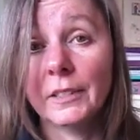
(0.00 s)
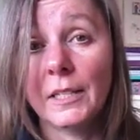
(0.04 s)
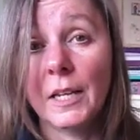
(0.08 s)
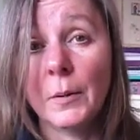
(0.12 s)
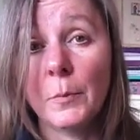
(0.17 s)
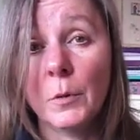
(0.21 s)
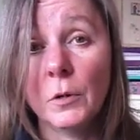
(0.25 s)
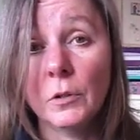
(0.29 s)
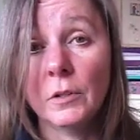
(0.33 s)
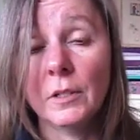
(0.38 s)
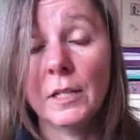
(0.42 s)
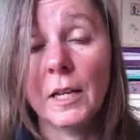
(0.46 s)

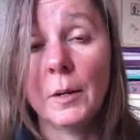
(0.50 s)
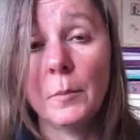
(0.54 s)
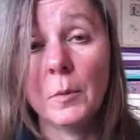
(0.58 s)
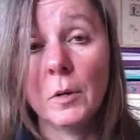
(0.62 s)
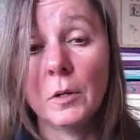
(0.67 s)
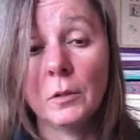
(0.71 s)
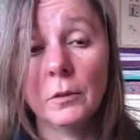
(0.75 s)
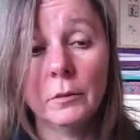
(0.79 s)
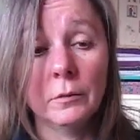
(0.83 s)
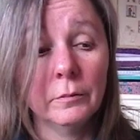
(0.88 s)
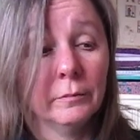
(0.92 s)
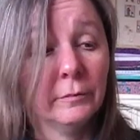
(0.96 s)
same old, same
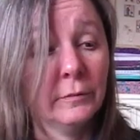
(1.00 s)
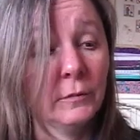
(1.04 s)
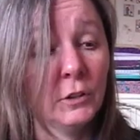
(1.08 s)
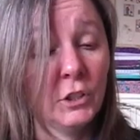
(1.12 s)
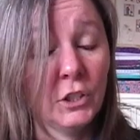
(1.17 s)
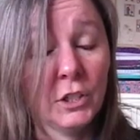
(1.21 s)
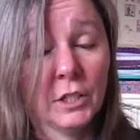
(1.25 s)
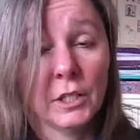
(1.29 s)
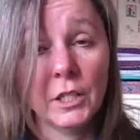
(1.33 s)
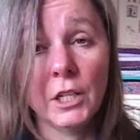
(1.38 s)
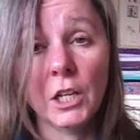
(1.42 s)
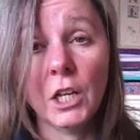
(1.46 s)
old,
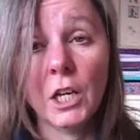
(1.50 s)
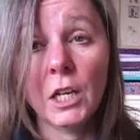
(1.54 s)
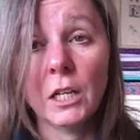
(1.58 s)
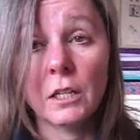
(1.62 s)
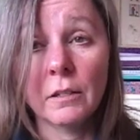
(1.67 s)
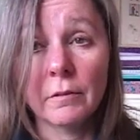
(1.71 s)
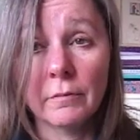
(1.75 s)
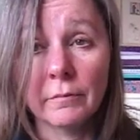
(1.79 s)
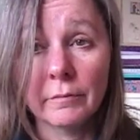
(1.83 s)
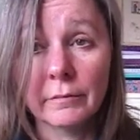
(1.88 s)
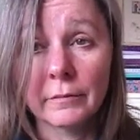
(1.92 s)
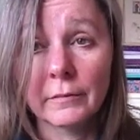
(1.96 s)
which is
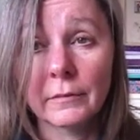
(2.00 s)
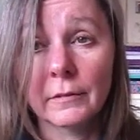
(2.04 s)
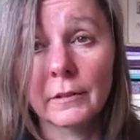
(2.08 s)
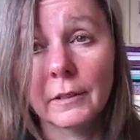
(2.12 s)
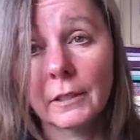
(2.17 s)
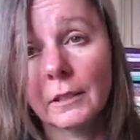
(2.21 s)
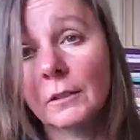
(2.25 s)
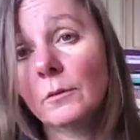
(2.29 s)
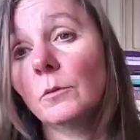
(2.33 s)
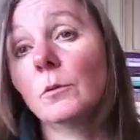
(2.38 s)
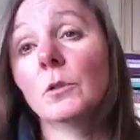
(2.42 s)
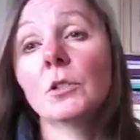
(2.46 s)
good,
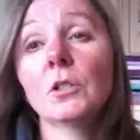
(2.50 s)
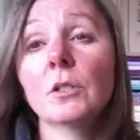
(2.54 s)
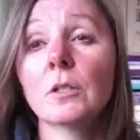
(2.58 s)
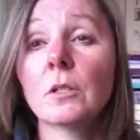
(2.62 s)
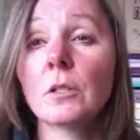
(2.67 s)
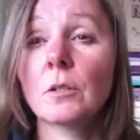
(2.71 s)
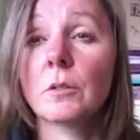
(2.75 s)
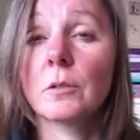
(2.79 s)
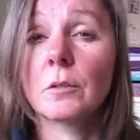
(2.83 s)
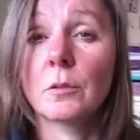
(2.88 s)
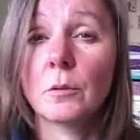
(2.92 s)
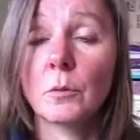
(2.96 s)
which
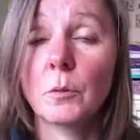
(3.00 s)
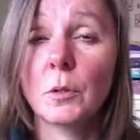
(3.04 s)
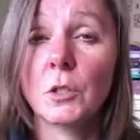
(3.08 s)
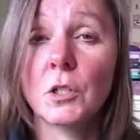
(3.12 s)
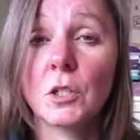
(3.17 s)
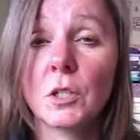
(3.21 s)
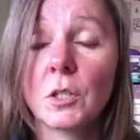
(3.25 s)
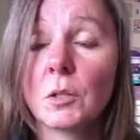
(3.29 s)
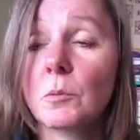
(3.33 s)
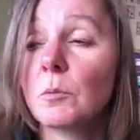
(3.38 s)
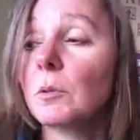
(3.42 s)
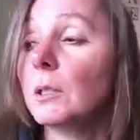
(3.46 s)
is,
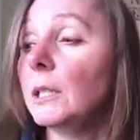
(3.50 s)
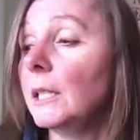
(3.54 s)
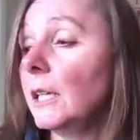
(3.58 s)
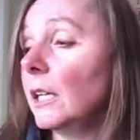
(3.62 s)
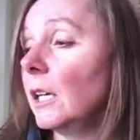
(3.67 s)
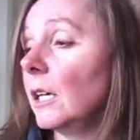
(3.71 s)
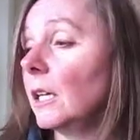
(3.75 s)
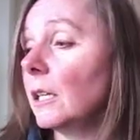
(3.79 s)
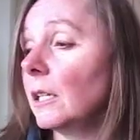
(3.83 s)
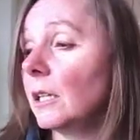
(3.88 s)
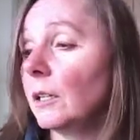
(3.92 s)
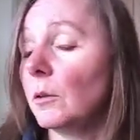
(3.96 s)
which is really
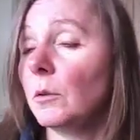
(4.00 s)
good.